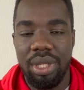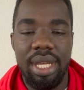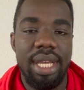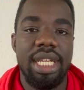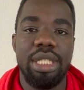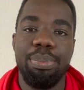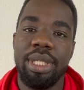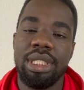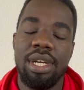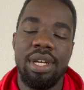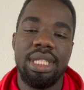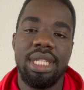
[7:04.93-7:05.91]
it's
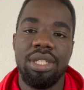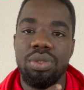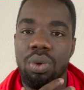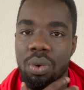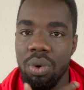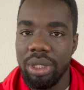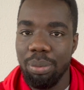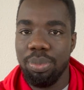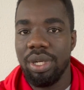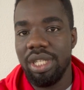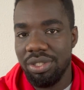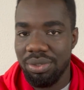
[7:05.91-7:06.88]
better that you call the
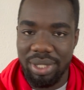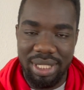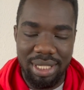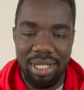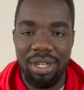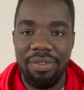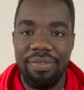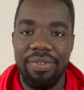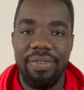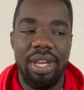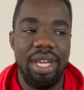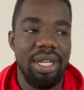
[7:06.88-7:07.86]
police yourself
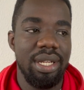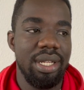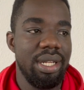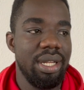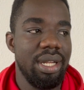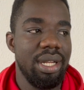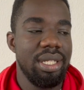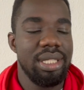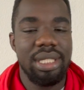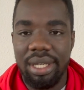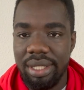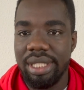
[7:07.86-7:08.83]
and
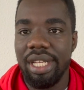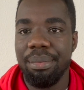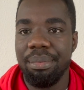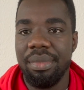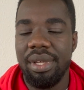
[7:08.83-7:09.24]
tell them.